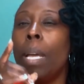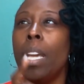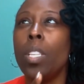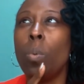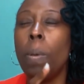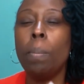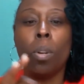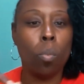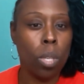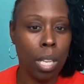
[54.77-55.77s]
here's what people
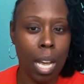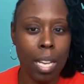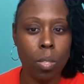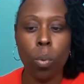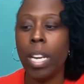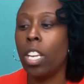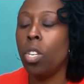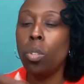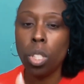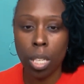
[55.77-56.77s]
don't realize. When they
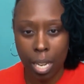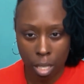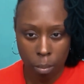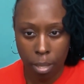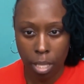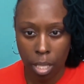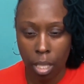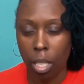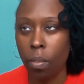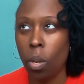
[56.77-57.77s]
use ChatGPT,
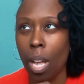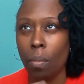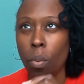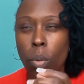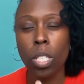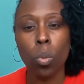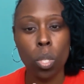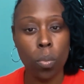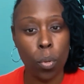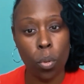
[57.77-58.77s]
and if you don't have a
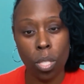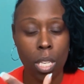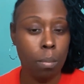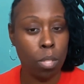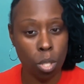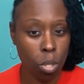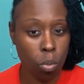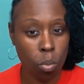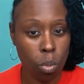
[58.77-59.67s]
resource for your team to use